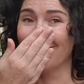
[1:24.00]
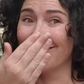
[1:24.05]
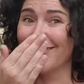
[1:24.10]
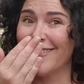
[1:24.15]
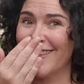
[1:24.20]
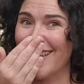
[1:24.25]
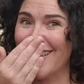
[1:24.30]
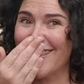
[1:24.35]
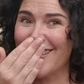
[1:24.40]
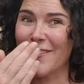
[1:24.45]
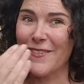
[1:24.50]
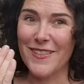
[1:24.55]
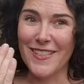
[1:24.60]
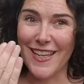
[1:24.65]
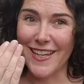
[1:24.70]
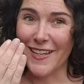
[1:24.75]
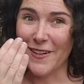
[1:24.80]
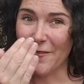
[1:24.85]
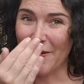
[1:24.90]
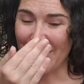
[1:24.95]
that's the
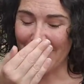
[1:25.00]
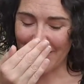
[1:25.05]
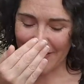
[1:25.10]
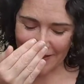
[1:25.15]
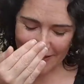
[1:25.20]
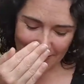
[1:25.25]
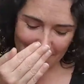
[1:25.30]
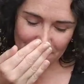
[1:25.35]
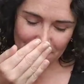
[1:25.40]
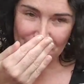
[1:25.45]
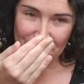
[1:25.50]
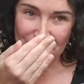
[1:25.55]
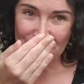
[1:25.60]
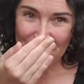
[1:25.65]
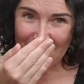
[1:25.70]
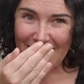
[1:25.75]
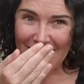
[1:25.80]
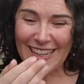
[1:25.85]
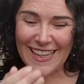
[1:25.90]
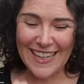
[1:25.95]
second way to use it.
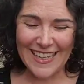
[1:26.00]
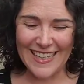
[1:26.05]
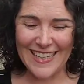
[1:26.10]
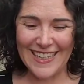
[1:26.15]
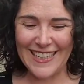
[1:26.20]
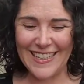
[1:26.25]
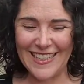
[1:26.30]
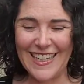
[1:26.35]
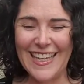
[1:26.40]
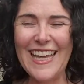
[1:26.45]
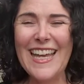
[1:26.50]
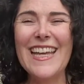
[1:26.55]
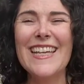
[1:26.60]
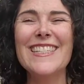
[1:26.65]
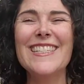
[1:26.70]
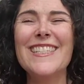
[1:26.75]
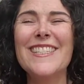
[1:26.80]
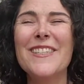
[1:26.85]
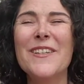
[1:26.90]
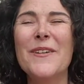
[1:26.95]

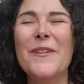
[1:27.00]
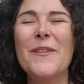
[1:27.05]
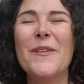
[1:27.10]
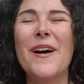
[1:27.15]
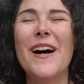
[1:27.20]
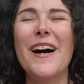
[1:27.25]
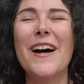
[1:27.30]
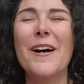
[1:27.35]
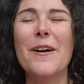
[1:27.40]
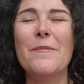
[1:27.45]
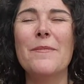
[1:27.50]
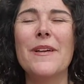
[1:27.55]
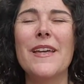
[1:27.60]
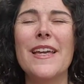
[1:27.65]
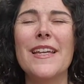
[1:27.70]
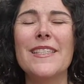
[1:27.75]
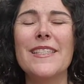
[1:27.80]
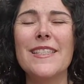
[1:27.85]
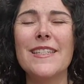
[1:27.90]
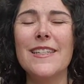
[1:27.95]
So
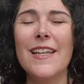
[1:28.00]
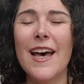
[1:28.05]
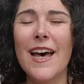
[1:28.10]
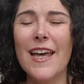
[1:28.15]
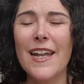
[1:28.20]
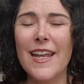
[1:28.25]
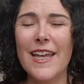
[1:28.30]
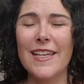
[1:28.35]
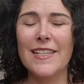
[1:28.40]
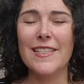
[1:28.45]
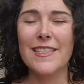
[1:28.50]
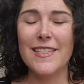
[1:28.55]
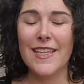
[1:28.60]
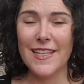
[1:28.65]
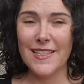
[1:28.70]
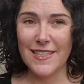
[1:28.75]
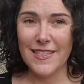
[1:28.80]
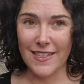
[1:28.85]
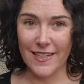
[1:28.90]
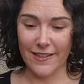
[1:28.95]
it's not as
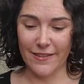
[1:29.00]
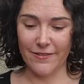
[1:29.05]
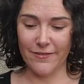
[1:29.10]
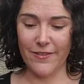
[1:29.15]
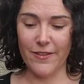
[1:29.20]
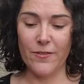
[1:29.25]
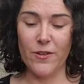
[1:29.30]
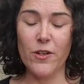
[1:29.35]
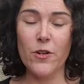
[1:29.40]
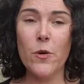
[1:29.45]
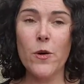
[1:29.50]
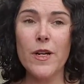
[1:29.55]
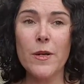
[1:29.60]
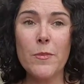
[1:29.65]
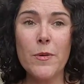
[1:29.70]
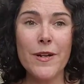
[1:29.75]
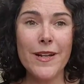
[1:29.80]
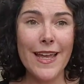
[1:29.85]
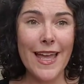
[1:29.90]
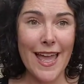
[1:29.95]
sensitive. If you're going to
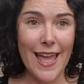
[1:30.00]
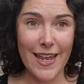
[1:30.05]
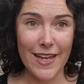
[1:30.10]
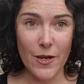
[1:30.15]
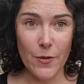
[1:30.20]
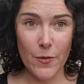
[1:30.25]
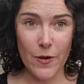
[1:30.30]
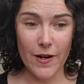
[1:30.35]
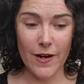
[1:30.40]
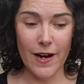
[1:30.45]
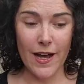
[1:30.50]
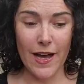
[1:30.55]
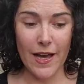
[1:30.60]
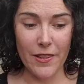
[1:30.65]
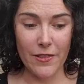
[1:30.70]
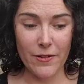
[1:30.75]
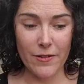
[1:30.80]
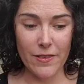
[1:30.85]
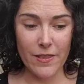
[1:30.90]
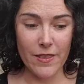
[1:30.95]
put it anywhere
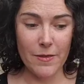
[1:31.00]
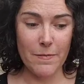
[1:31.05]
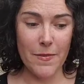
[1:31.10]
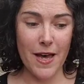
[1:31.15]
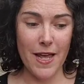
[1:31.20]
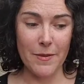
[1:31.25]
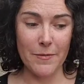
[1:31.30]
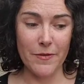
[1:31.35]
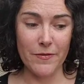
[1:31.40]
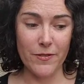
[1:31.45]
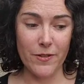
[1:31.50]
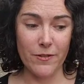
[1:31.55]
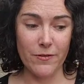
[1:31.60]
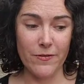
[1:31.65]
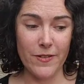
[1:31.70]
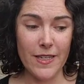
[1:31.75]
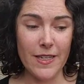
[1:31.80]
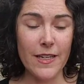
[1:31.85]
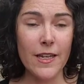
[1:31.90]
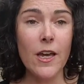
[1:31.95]
other than the bottom of your
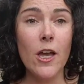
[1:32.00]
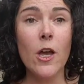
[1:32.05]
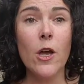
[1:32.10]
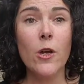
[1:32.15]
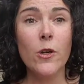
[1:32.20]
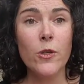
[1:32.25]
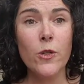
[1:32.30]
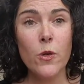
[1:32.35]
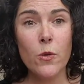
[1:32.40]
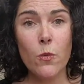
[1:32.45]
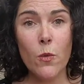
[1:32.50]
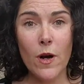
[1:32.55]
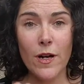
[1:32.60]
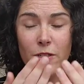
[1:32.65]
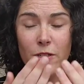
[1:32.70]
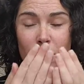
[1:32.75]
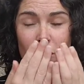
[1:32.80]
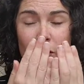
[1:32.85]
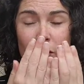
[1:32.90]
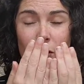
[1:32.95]
feet, you want
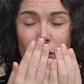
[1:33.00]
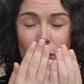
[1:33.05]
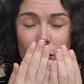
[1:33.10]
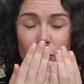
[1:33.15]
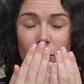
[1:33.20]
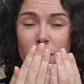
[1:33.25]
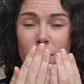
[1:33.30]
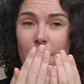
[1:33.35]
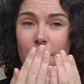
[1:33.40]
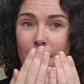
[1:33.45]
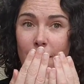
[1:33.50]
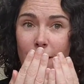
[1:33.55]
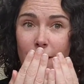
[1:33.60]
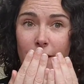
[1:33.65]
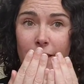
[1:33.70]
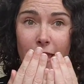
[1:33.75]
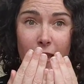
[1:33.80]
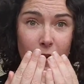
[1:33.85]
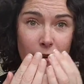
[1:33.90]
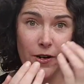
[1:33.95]
to use a
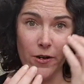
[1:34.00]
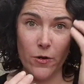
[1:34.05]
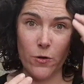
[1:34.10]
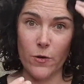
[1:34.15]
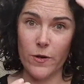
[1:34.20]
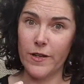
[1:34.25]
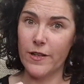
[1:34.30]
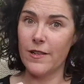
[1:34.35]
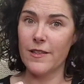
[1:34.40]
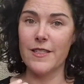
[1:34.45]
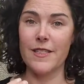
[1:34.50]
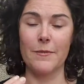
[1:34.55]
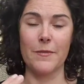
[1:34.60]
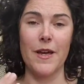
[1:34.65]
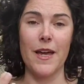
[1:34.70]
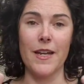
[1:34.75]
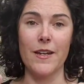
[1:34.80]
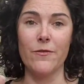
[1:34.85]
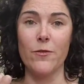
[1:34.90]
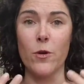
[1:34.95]
carrier oil, some
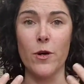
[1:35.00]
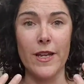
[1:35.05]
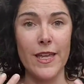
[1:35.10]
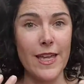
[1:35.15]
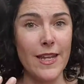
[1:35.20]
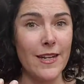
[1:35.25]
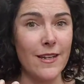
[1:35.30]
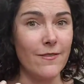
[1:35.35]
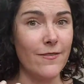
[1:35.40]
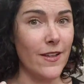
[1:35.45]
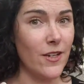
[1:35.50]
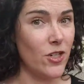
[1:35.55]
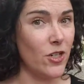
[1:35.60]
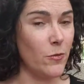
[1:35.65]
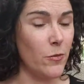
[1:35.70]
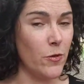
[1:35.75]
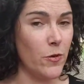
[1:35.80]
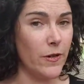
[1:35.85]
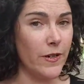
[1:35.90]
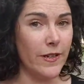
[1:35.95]
kind of organic
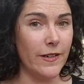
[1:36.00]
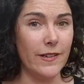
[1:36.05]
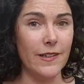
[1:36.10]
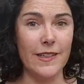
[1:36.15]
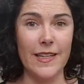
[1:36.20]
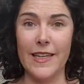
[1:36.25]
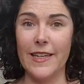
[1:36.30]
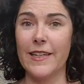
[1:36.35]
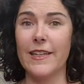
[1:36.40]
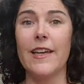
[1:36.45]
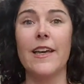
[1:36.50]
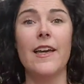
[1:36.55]
vegetable oil like